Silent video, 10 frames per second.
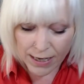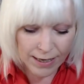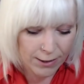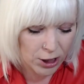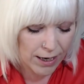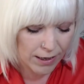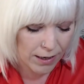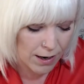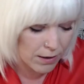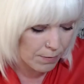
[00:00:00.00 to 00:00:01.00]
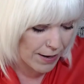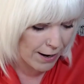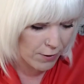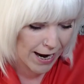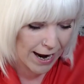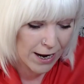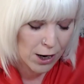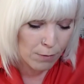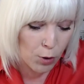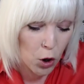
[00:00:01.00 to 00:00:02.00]
In out, shake it all about. Yeah.
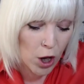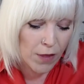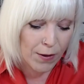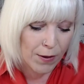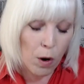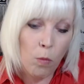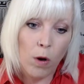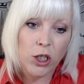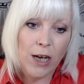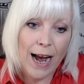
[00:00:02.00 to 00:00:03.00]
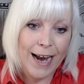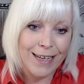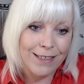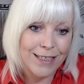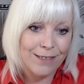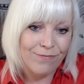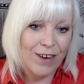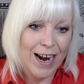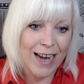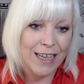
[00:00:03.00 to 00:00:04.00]
But they want what shines,
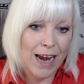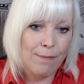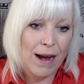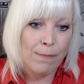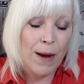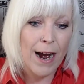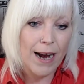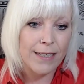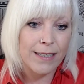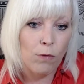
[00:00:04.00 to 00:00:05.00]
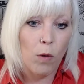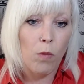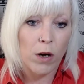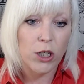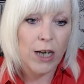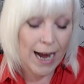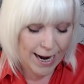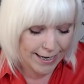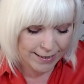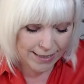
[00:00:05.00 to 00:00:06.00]
right? They're like magpies. They want what
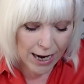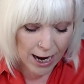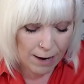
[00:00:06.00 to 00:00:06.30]
shines.